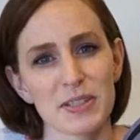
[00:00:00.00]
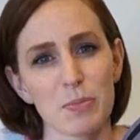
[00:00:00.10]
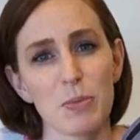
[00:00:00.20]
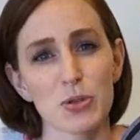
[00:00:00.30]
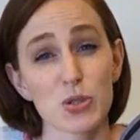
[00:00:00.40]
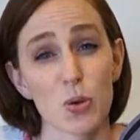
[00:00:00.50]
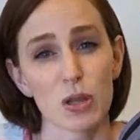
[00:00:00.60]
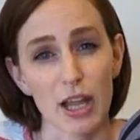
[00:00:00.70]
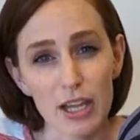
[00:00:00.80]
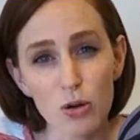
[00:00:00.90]
Some people don't
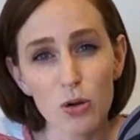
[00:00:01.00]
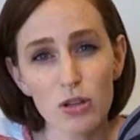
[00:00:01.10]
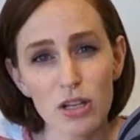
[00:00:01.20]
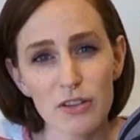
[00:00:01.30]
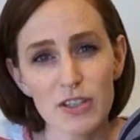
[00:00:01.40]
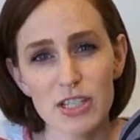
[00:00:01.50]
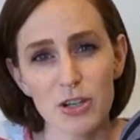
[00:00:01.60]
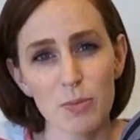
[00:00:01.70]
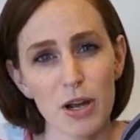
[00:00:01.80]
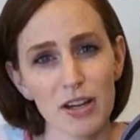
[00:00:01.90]
like a whole lot of
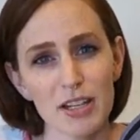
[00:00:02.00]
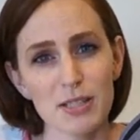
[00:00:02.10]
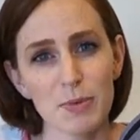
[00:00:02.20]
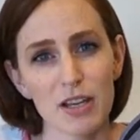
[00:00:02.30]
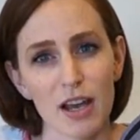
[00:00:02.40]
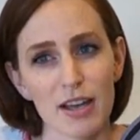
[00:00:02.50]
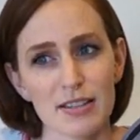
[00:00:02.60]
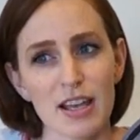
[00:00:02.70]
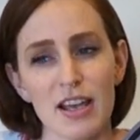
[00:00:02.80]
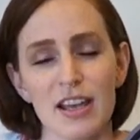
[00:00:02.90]
interior pockets because